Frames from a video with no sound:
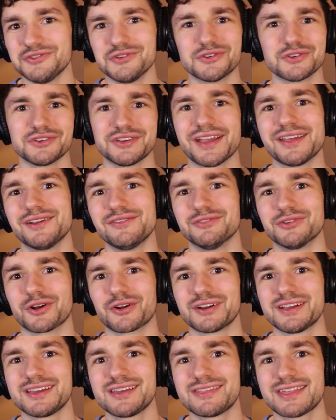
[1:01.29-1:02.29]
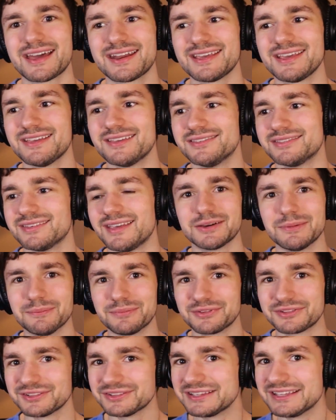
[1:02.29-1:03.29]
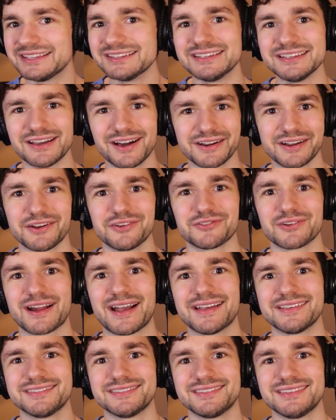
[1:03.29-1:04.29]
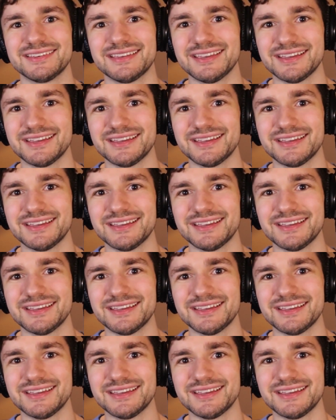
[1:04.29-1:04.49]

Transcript: to creative learning that is completely completely unaddressed